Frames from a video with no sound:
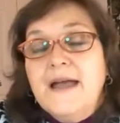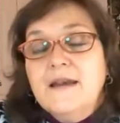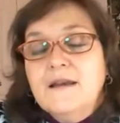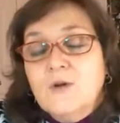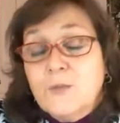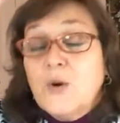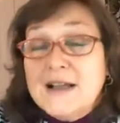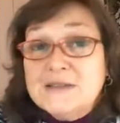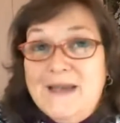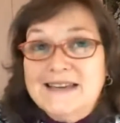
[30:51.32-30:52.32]
or
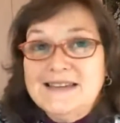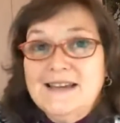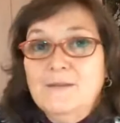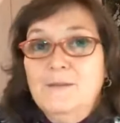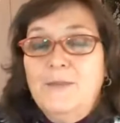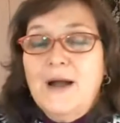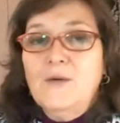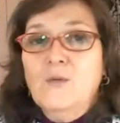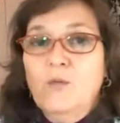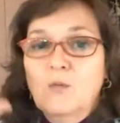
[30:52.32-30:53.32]
prospecting.
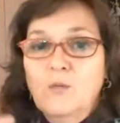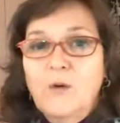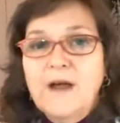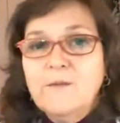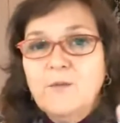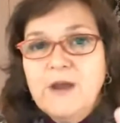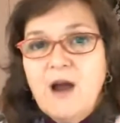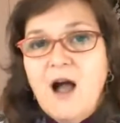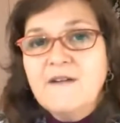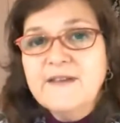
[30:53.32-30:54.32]
But what we
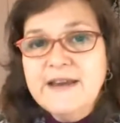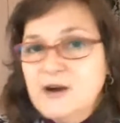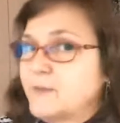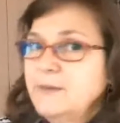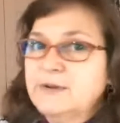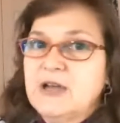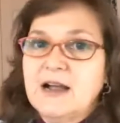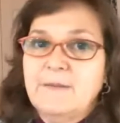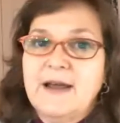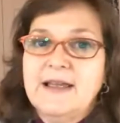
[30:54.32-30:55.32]
often hear people
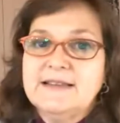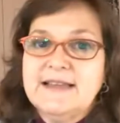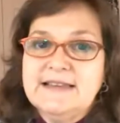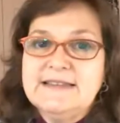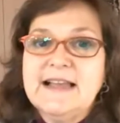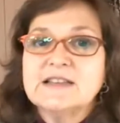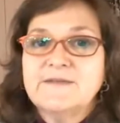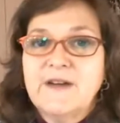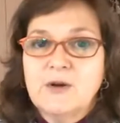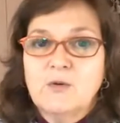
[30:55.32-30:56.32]
talk about is a
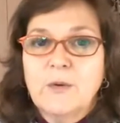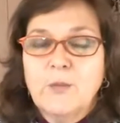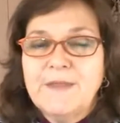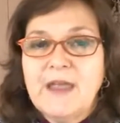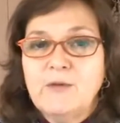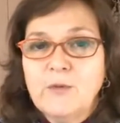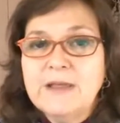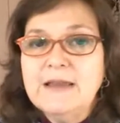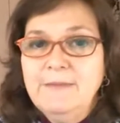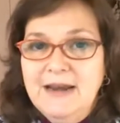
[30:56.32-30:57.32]
sales funnel when what they
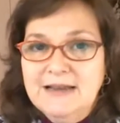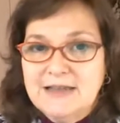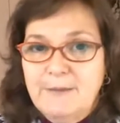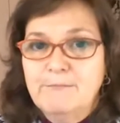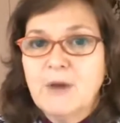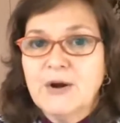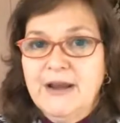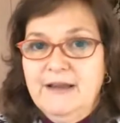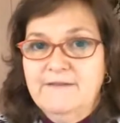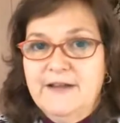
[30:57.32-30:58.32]
really mean is a
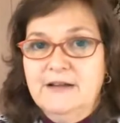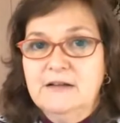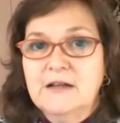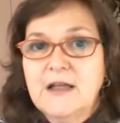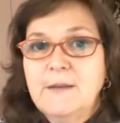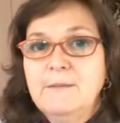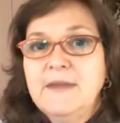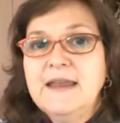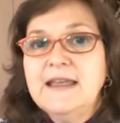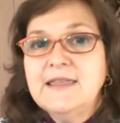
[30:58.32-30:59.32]
marketing funnel,
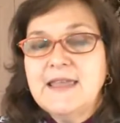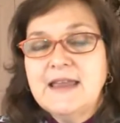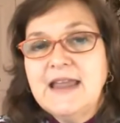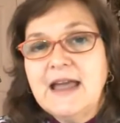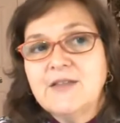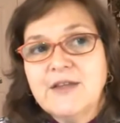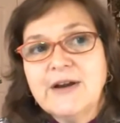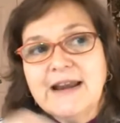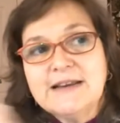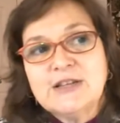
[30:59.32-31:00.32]
meaning they're
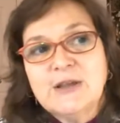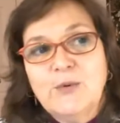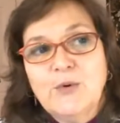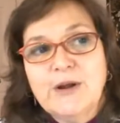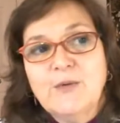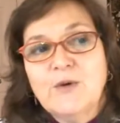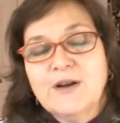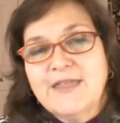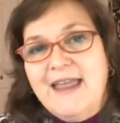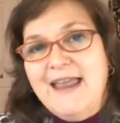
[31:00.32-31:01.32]
getting to the point
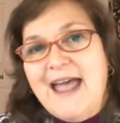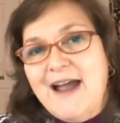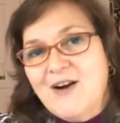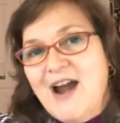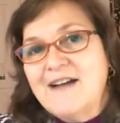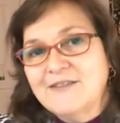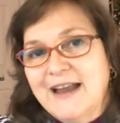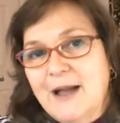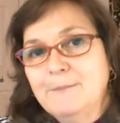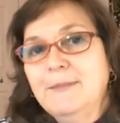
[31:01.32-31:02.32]
where they are
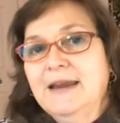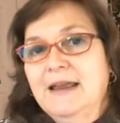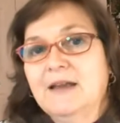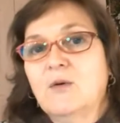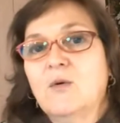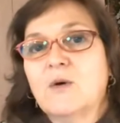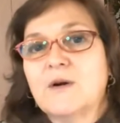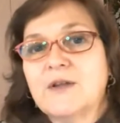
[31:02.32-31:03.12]
having a meeting, or they're